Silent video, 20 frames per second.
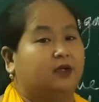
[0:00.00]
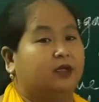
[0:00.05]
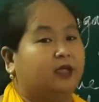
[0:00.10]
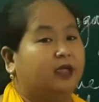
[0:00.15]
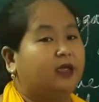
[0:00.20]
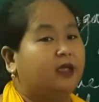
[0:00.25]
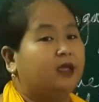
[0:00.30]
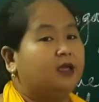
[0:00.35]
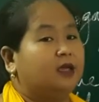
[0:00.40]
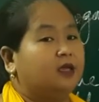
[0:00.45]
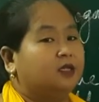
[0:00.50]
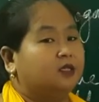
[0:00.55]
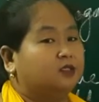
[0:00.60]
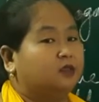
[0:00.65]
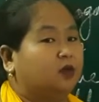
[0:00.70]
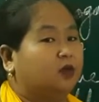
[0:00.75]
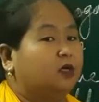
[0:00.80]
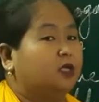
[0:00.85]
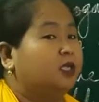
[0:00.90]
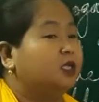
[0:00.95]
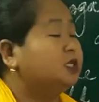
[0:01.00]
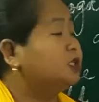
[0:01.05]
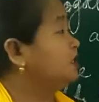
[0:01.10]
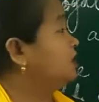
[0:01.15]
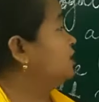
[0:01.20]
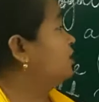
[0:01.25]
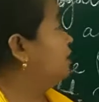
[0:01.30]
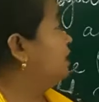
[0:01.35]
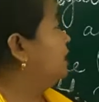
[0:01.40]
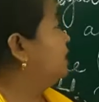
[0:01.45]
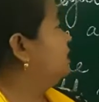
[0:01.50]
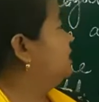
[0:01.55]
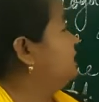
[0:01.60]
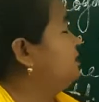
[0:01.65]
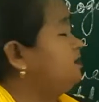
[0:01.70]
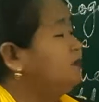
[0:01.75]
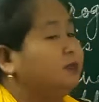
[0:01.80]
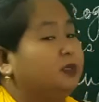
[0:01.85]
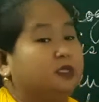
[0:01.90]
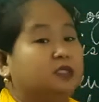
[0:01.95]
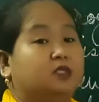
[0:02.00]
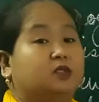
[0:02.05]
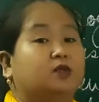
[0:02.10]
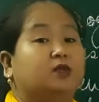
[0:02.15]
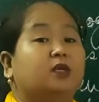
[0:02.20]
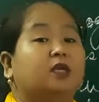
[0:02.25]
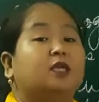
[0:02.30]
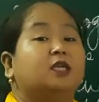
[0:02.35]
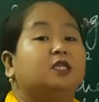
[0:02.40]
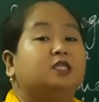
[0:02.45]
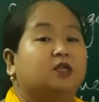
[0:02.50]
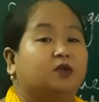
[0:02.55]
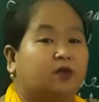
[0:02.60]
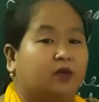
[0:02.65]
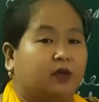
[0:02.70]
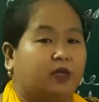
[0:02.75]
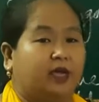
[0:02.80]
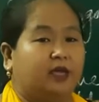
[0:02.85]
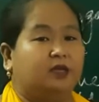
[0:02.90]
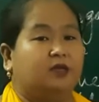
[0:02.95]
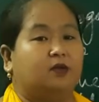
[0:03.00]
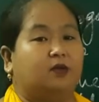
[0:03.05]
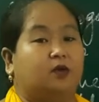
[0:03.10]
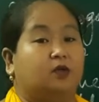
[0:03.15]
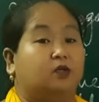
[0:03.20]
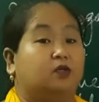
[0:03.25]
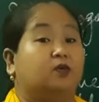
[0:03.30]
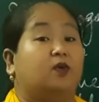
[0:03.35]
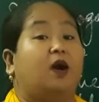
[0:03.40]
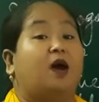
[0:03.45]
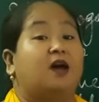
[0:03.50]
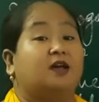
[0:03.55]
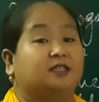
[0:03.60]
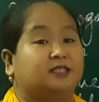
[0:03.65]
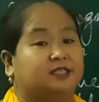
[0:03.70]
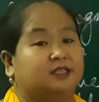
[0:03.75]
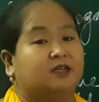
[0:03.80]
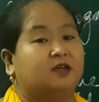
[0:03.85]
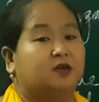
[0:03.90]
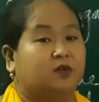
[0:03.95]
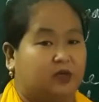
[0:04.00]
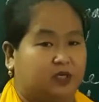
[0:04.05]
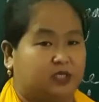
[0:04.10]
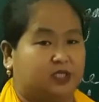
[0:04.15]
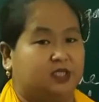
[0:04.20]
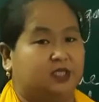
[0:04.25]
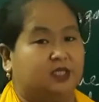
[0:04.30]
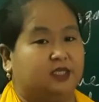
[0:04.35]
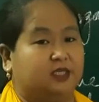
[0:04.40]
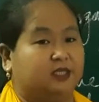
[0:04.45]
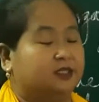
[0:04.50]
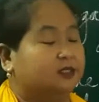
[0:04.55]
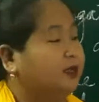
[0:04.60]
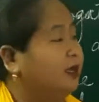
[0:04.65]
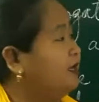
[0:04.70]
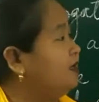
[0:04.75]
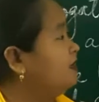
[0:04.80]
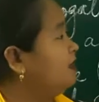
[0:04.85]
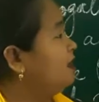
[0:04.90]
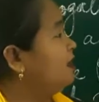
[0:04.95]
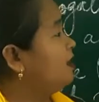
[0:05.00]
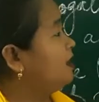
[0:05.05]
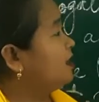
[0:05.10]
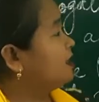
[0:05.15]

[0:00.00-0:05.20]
Okay, so interrogative means to interrogate or to ask questions, right?